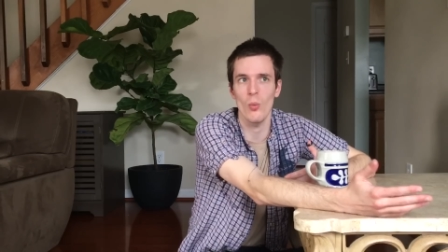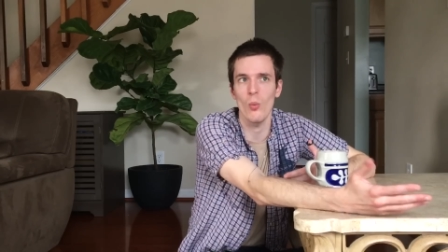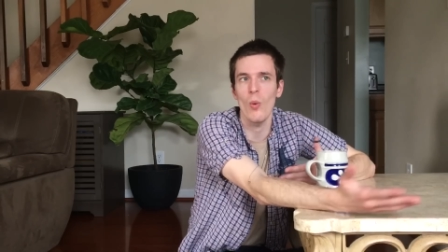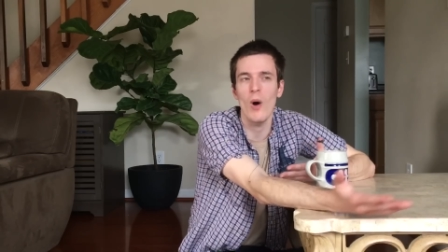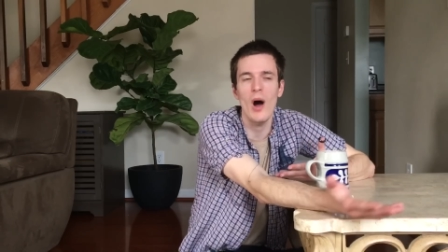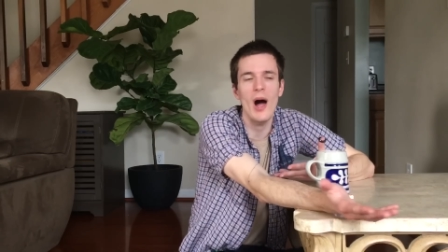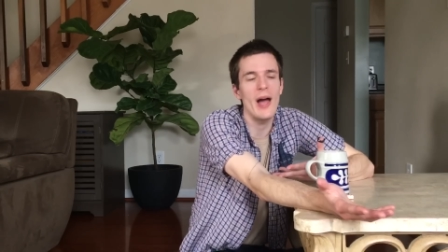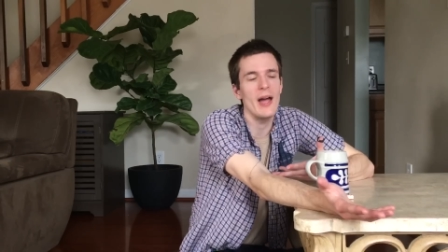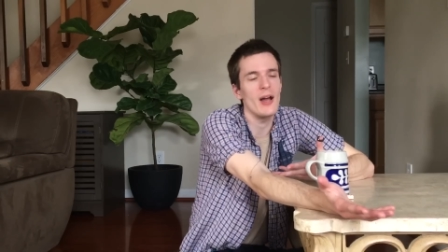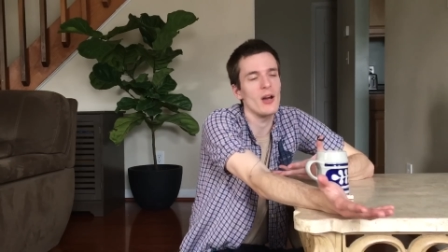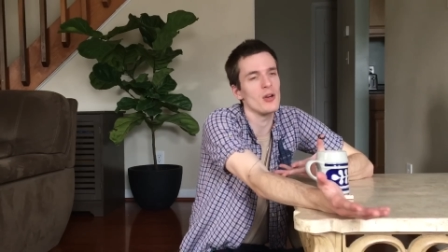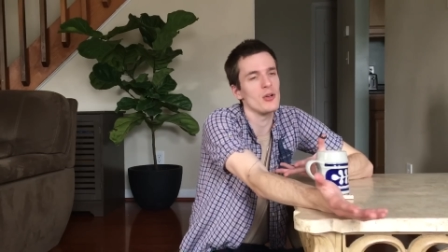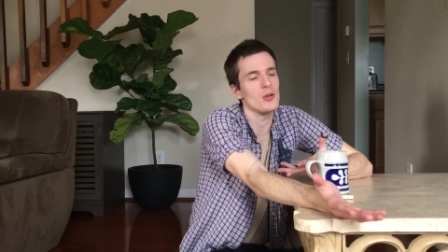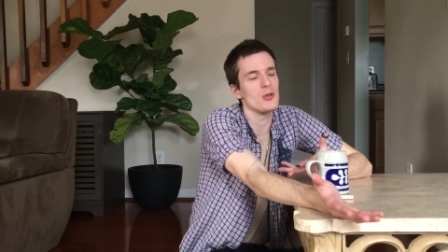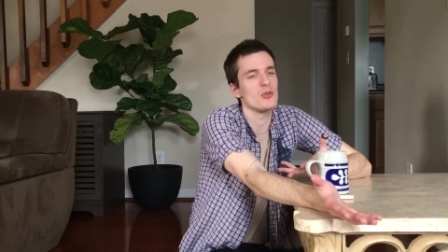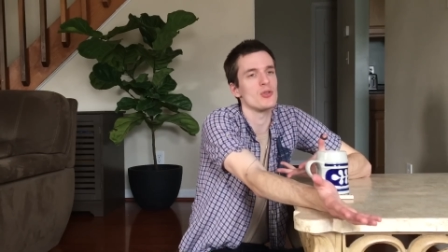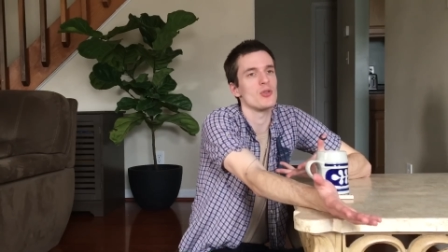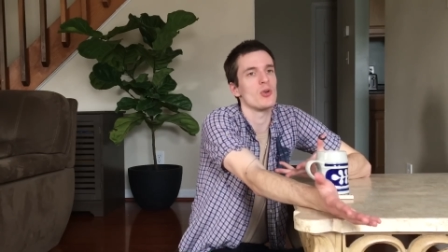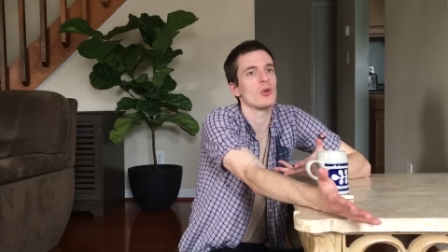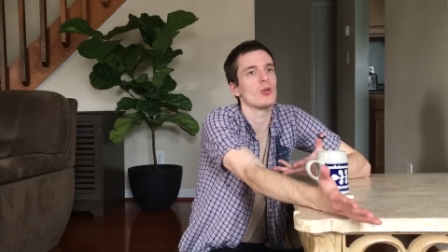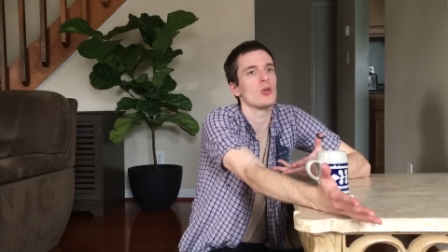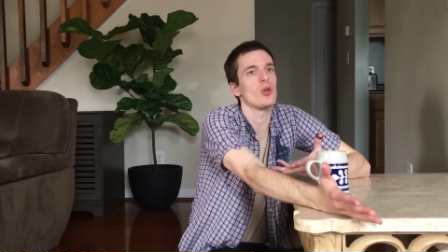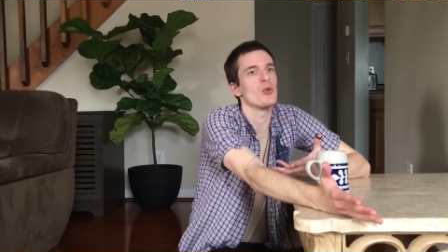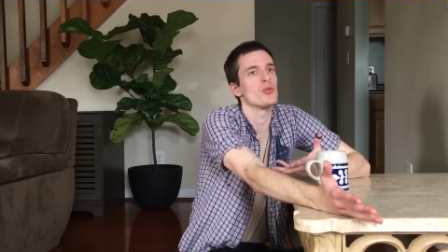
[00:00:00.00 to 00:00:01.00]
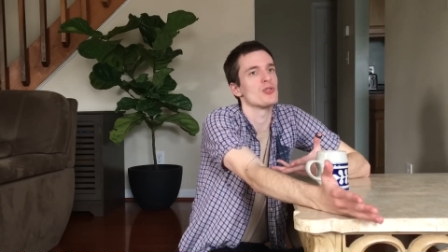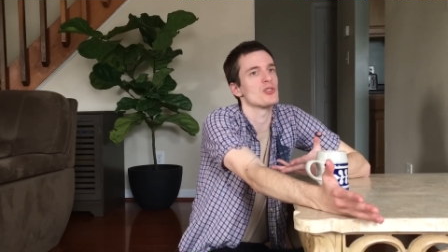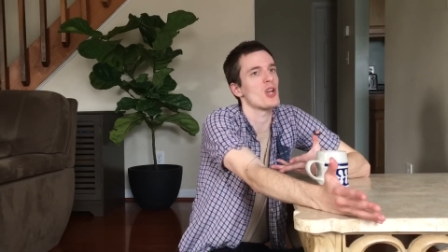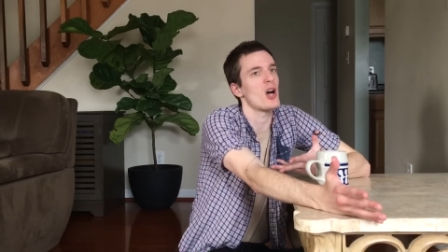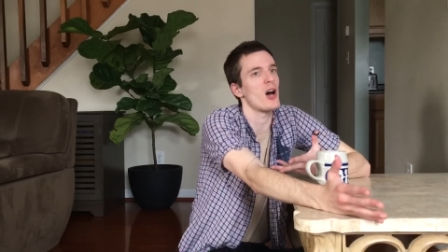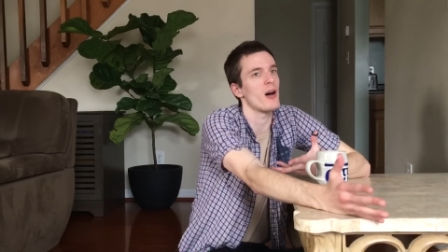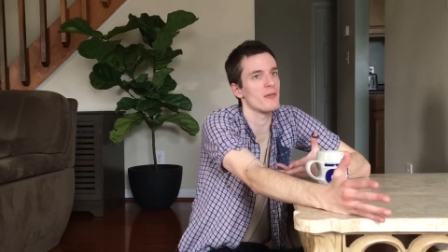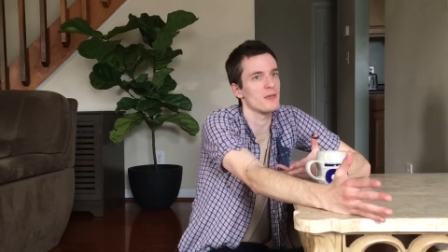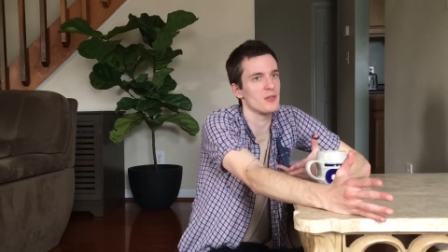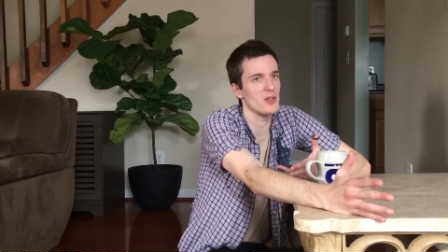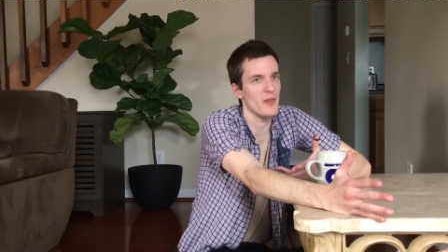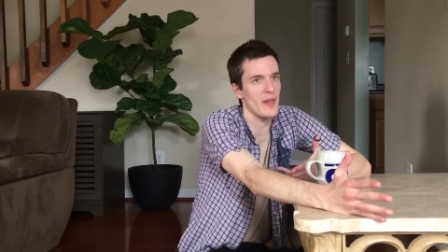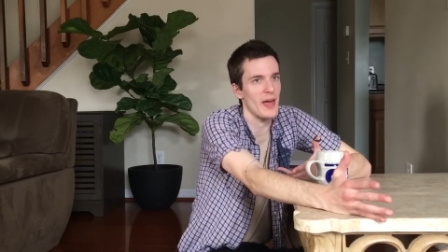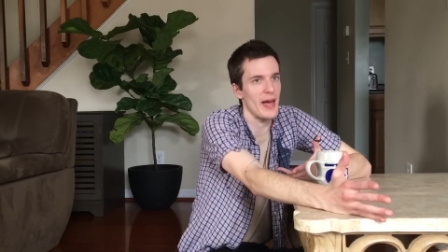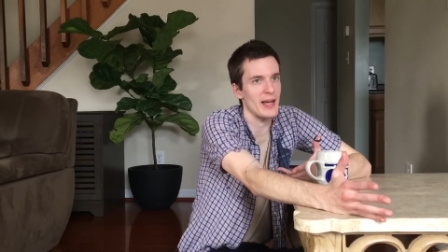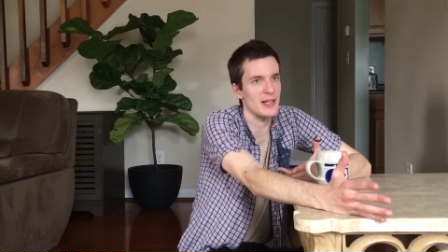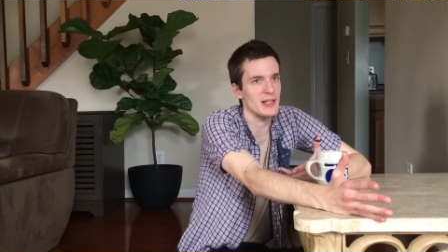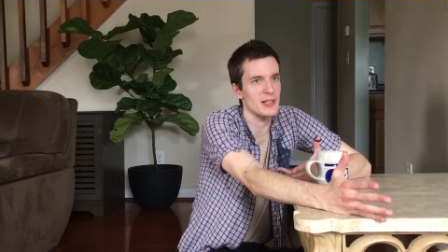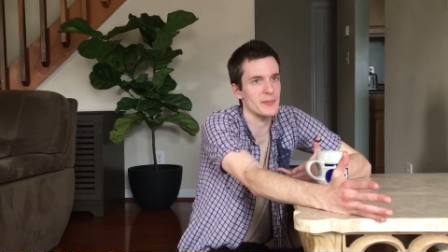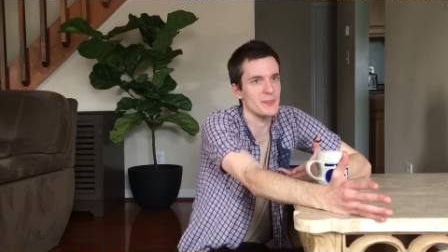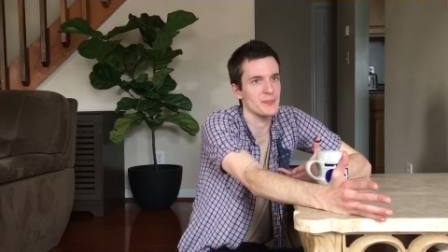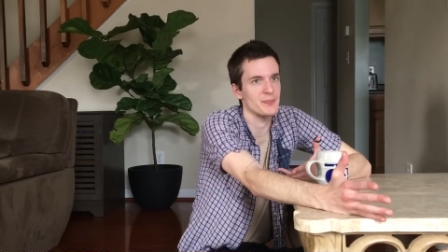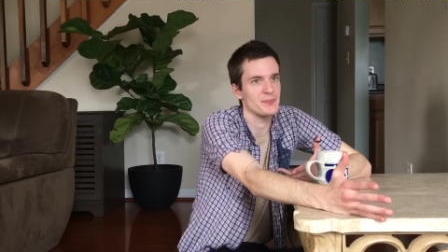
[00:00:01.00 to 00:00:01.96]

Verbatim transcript: why are you so closed off to that?